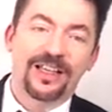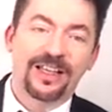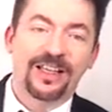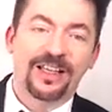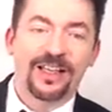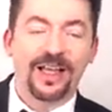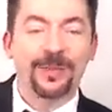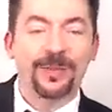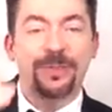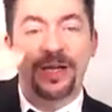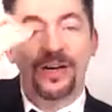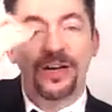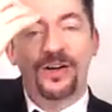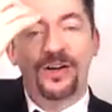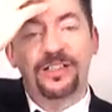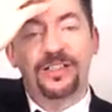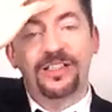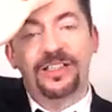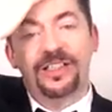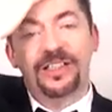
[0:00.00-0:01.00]

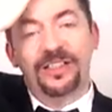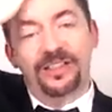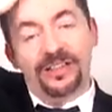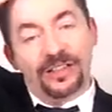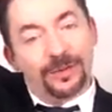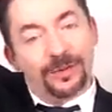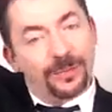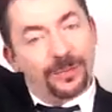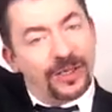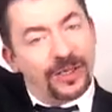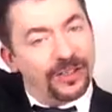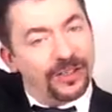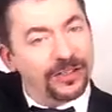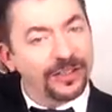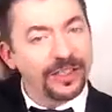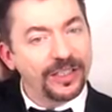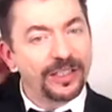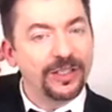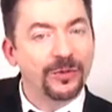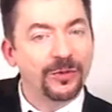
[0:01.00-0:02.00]

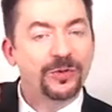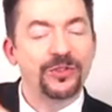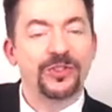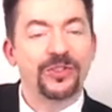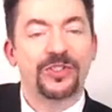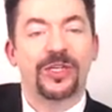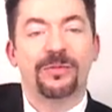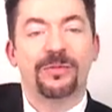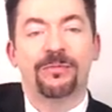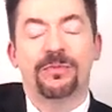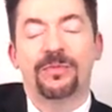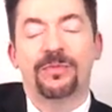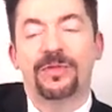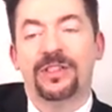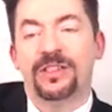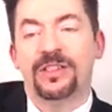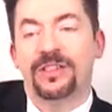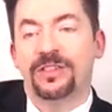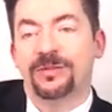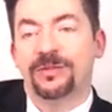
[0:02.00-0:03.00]
Apparently there was
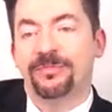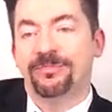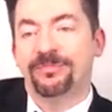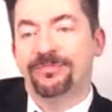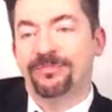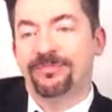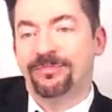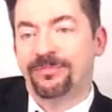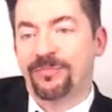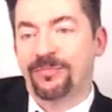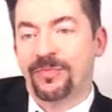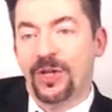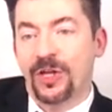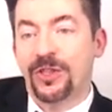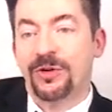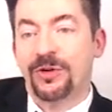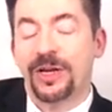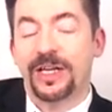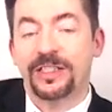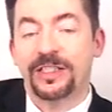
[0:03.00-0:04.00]
some
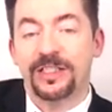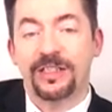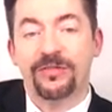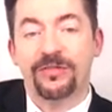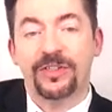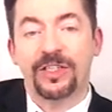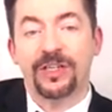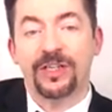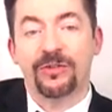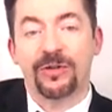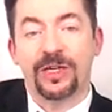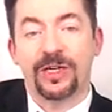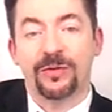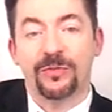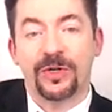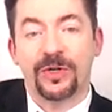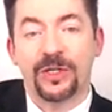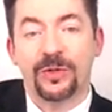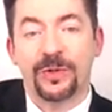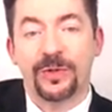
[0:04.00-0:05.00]
other activity around
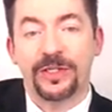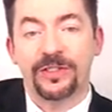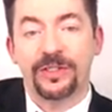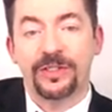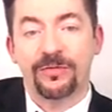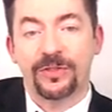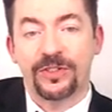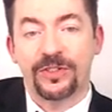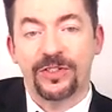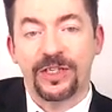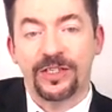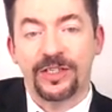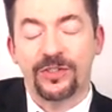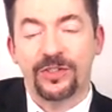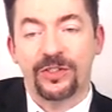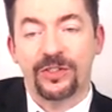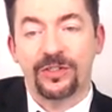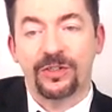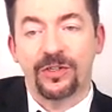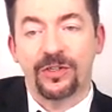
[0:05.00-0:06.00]
Breakaway
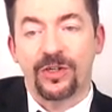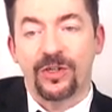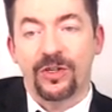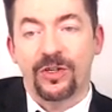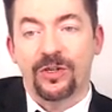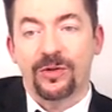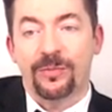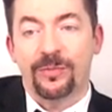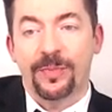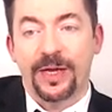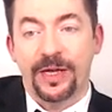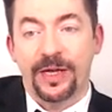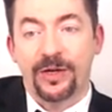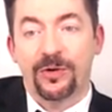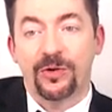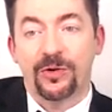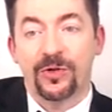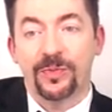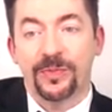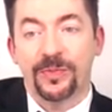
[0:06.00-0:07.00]
Civilization by a
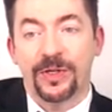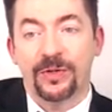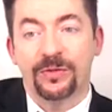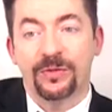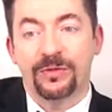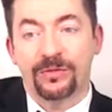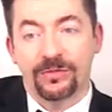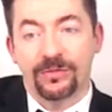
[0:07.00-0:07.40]
group that